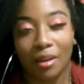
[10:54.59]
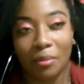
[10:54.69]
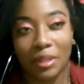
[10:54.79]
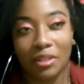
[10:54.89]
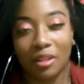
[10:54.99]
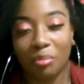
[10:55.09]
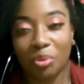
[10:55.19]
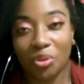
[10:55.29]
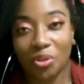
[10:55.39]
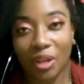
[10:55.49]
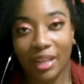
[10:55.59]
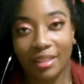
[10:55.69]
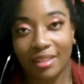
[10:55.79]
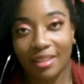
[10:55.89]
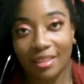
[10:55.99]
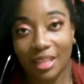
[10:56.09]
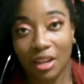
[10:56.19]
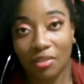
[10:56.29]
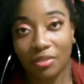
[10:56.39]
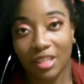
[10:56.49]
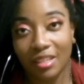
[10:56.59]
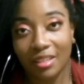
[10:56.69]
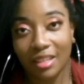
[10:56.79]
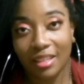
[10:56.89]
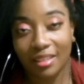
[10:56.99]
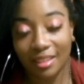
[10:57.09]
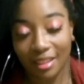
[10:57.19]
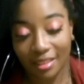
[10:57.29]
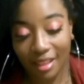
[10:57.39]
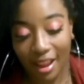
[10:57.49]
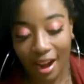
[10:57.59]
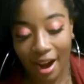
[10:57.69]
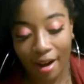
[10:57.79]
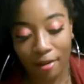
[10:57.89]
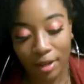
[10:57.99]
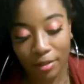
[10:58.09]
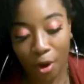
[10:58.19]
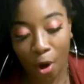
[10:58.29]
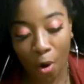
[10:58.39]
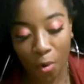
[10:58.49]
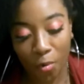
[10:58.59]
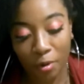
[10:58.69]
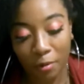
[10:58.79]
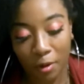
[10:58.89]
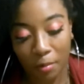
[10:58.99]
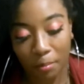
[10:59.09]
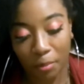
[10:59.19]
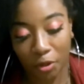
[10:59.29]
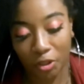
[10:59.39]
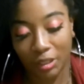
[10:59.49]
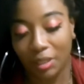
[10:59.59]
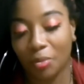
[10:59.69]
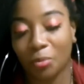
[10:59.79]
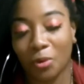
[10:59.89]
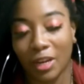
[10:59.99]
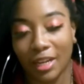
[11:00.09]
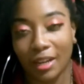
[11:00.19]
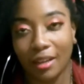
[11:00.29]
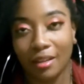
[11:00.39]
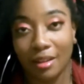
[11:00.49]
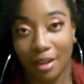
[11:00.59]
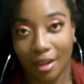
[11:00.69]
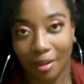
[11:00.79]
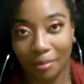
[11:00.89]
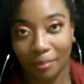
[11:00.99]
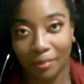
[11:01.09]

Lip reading: When Dumbledore enters the office, it says that Harry's whole body went numb.